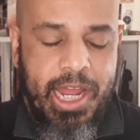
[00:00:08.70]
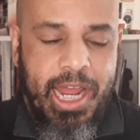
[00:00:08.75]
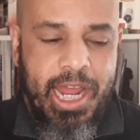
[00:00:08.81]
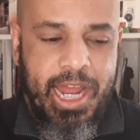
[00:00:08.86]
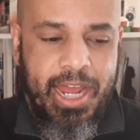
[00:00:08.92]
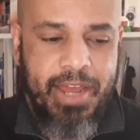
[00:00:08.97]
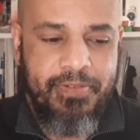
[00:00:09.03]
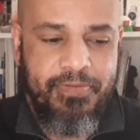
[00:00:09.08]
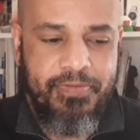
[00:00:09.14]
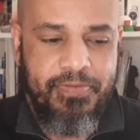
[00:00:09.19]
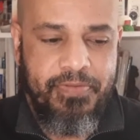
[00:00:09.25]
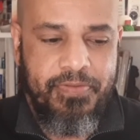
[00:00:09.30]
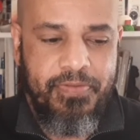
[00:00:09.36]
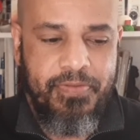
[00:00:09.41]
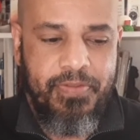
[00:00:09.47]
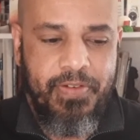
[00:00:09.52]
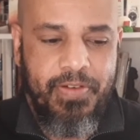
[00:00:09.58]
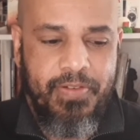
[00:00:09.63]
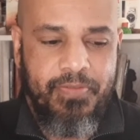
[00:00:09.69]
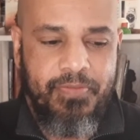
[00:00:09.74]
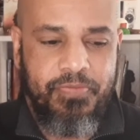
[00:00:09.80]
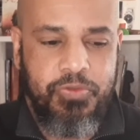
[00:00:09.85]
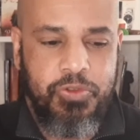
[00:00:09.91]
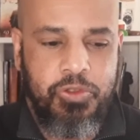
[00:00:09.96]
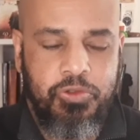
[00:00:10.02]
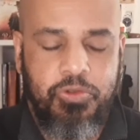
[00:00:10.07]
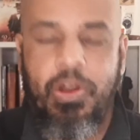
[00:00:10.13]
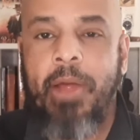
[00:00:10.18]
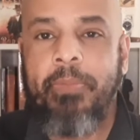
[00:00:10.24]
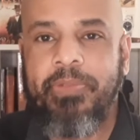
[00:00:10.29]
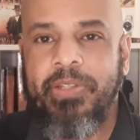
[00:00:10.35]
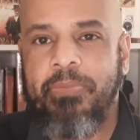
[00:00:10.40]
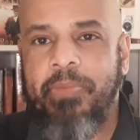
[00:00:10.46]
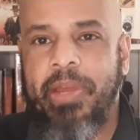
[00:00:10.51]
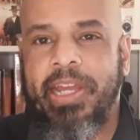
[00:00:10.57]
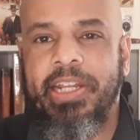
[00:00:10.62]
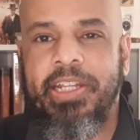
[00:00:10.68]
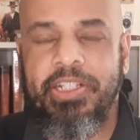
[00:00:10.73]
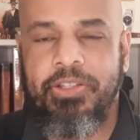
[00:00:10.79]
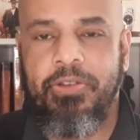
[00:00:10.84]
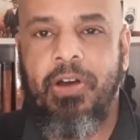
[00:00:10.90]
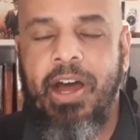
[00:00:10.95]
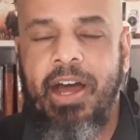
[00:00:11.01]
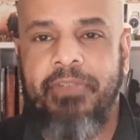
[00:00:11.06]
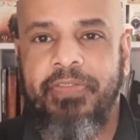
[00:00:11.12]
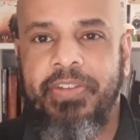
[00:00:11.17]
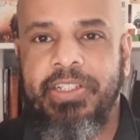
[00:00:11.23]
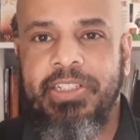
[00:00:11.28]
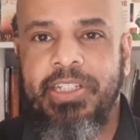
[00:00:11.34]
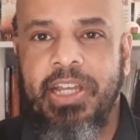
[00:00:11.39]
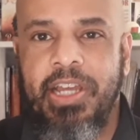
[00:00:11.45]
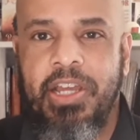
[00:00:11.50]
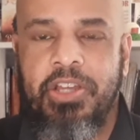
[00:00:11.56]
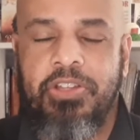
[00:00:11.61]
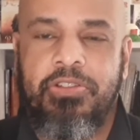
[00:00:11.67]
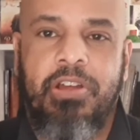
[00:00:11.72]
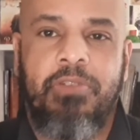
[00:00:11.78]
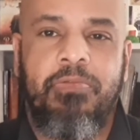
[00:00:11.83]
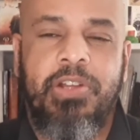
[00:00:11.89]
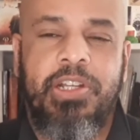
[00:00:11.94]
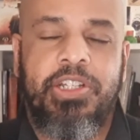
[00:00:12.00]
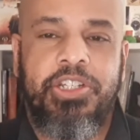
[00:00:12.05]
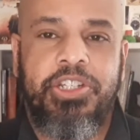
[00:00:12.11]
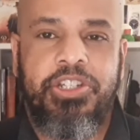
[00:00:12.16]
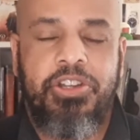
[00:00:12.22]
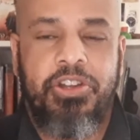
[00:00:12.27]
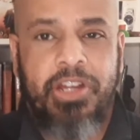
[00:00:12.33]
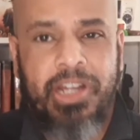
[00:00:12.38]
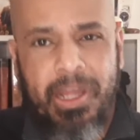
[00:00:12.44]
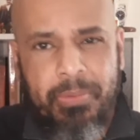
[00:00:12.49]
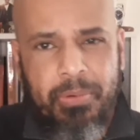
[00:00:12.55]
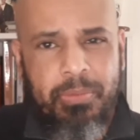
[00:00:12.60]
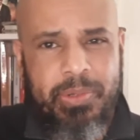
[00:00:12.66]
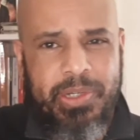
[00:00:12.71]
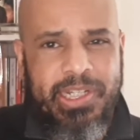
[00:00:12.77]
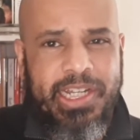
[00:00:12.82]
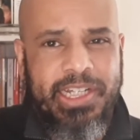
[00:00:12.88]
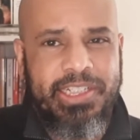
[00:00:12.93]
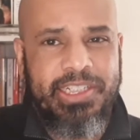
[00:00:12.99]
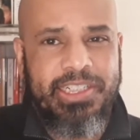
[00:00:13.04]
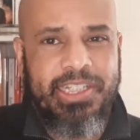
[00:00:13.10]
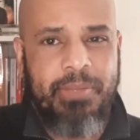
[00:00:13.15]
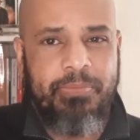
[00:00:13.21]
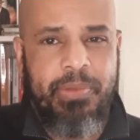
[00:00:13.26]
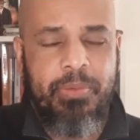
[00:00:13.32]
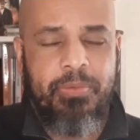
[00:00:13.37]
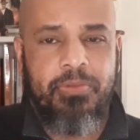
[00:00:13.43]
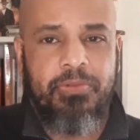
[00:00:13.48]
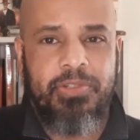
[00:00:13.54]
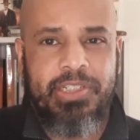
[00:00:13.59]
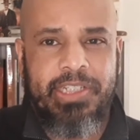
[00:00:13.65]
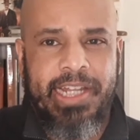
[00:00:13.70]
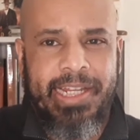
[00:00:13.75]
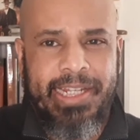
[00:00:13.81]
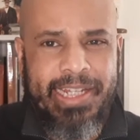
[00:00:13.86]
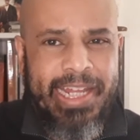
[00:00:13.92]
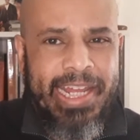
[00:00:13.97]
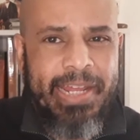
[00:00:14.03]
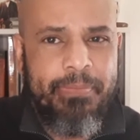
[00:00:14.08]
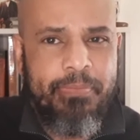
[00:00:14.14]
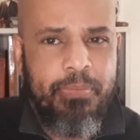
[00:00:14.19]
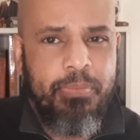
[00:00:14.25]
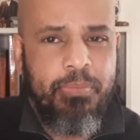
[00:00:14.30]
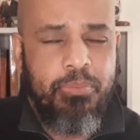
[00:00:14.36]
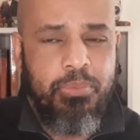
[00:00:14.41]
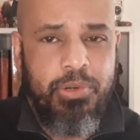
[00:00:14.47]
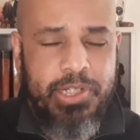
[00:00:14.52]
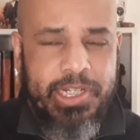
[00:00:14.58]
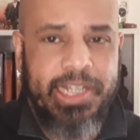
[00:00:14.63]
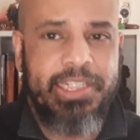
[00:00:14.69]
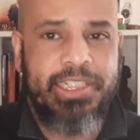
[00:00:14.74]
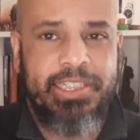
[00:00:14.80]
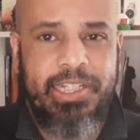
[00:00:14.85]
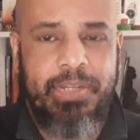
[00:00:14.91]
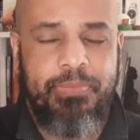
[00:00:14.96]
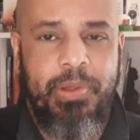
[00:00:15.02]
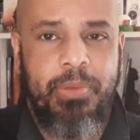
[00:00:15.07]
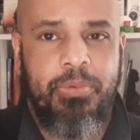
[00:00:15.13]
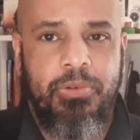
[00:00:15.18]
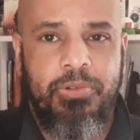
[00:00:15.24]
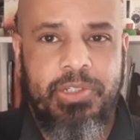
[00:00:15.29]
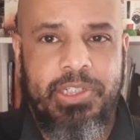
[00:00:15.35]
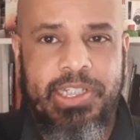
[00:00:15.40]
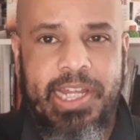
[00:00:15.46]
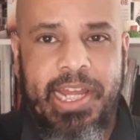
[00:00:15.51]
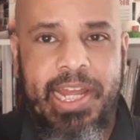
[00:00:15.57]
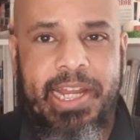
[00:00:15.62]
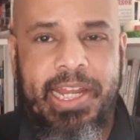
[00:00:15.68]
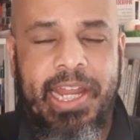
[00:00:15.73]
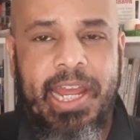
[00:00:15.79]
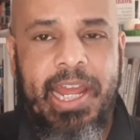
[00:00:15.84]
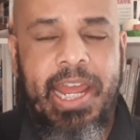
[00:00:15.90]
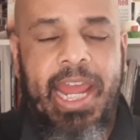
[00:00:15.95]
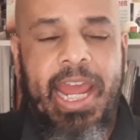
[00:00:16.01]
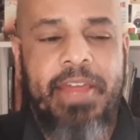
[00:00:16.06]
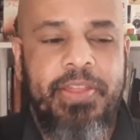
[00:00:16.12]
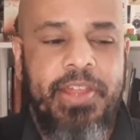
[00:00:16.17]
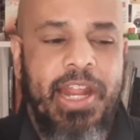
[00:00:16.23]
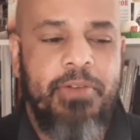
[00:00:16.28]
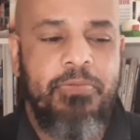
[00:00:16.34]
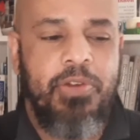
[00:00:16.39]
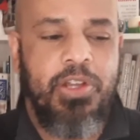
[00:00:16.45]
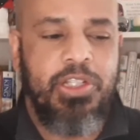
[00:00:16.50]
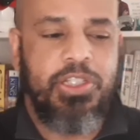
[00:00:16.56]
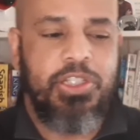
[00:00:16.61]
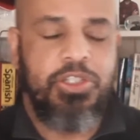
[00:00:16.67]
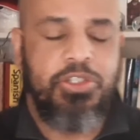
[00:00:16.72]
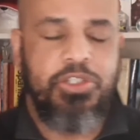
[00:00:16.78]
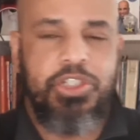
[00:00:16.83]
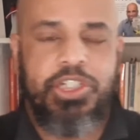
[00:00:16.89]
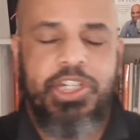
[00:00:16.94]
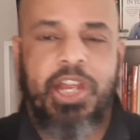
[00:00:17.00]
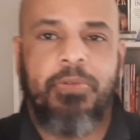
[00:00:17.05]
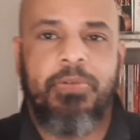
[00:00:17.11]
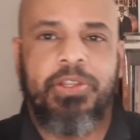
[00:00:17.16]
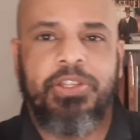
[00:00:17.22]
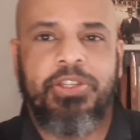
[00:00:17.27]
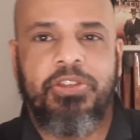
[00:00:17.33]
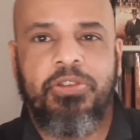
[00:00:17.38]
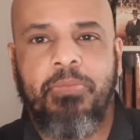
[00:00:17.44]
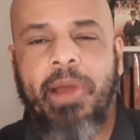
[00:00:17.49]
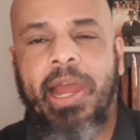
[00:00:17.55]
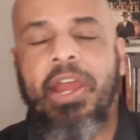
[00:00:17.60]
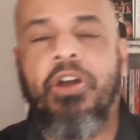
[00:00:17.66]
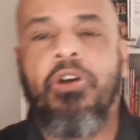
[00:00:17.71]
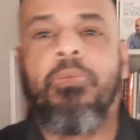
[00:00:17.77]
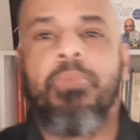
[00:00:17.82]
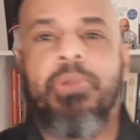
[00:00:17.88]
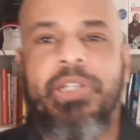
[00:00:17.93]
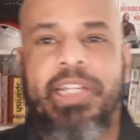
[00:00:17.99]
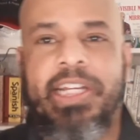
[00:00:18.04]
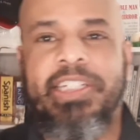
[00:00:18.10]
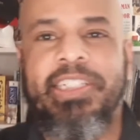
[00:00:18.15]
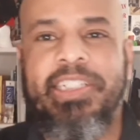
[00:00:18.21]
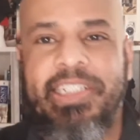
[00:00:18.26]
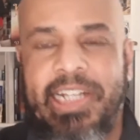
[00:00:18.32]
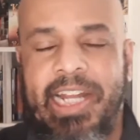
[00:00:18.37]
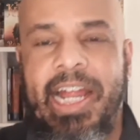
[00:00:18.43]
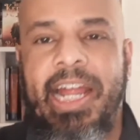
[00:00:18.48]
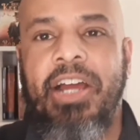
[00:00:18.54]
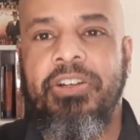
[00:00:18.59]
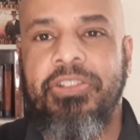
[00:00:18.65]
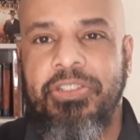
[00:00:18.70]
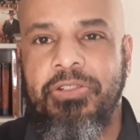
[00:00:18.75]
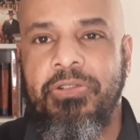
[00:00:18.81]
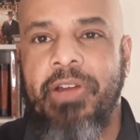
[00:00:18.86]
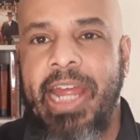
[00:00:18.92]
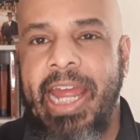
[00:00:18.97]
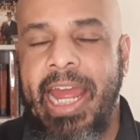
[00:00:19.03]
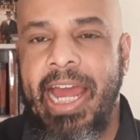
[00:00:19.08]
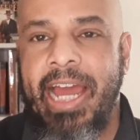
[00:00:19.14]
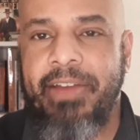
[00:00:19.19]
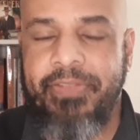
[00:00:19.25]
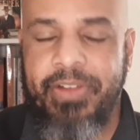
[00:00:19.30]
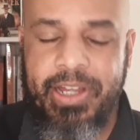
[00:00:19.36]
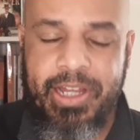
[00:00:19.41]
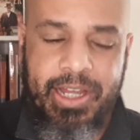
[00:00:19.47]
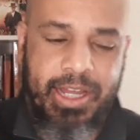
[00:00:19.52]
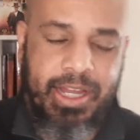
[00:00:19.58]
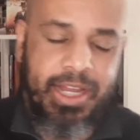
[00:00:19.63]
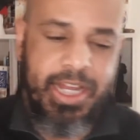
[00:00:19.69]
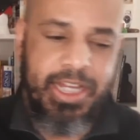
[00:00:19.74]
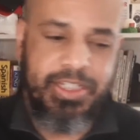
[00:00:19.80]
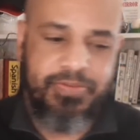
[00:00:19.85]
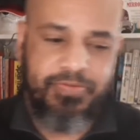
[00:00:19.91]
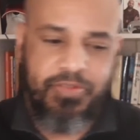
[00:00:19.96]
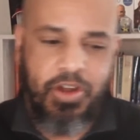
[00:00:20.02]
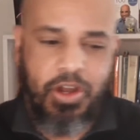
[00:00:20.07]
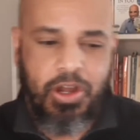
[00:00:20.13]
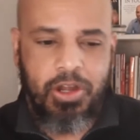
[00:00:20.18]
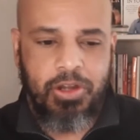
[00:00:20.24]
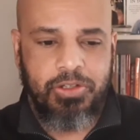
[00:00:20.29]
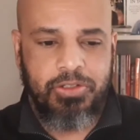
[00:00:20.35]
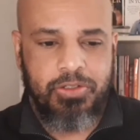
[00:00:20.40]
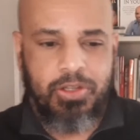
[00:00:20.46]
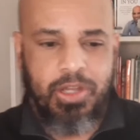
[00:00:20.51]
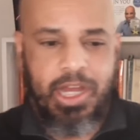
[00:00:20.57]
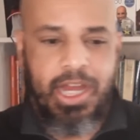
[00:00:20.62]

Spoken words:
if Trump didn't make it into office. So I wanted to share a couple of predictions that people were saying, key predictions that people were saying, and then I want to share with you my own predictions that I also have as far as